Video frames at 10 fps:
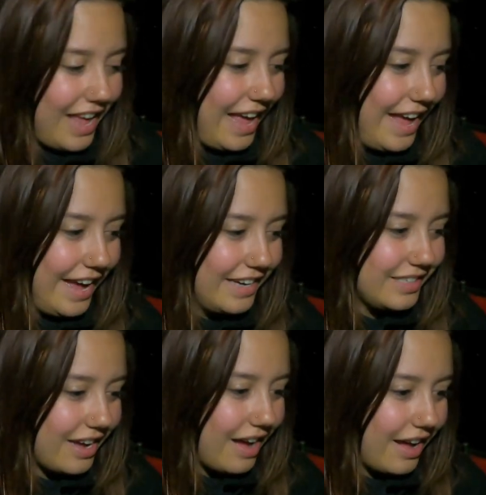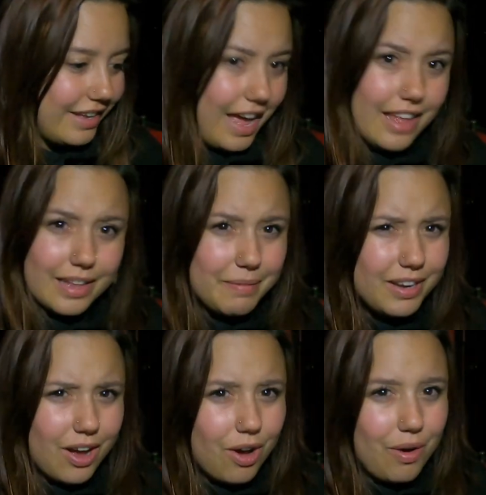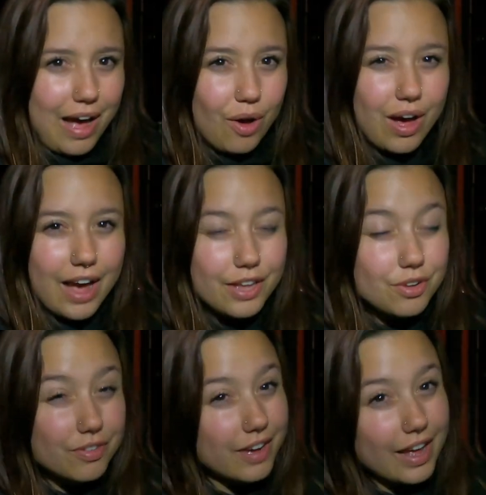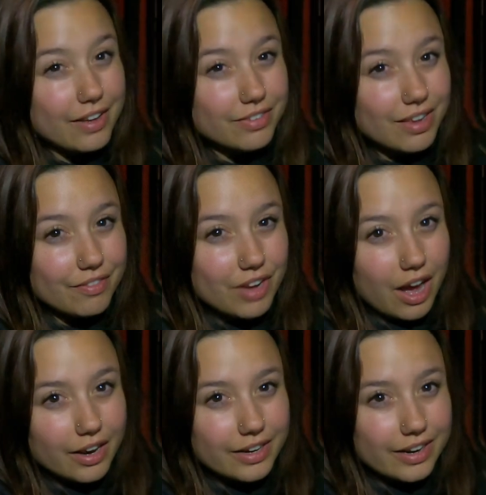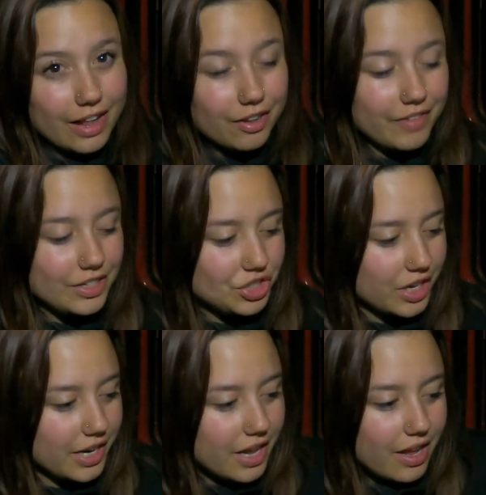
and yeah, let me know how high you guys have gotten in elevation